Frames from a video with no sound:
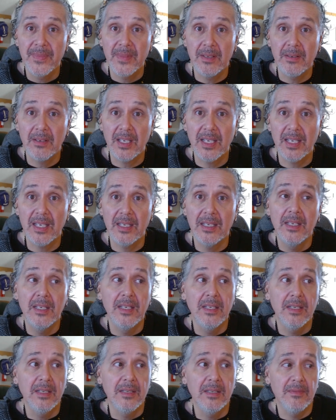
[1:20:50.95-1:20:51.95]
okay,
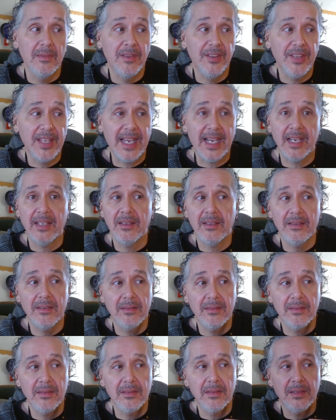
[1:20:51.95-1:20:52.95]
that
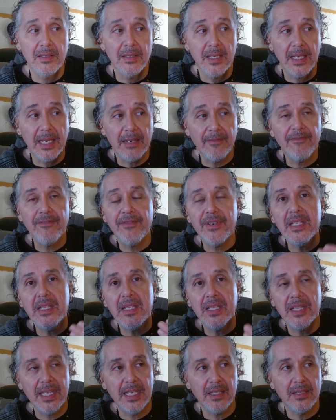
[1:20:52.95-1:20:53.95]

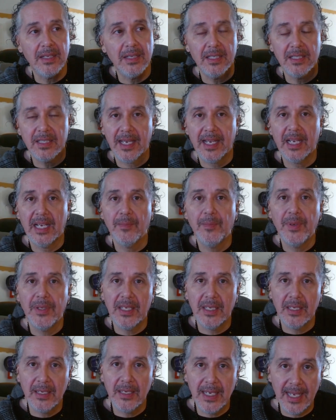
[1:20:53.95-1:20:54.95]
everything that is
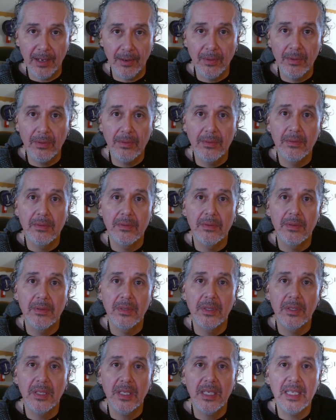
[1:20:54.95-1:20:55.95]
happening now
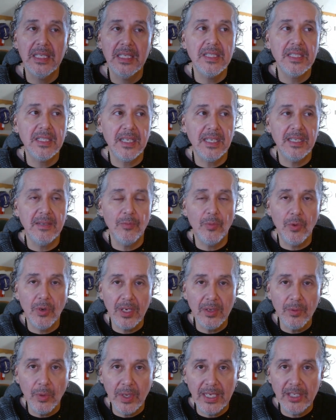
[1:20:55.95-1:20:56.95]
is in
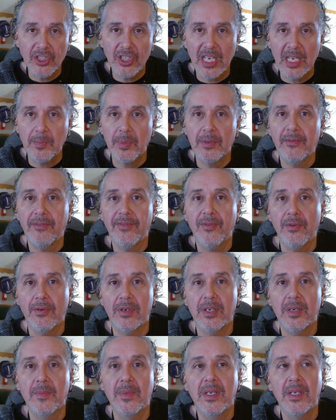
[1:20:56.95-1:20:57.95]
one way, shape, or
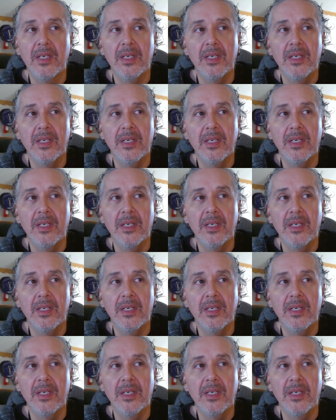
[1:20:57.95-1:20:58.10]
form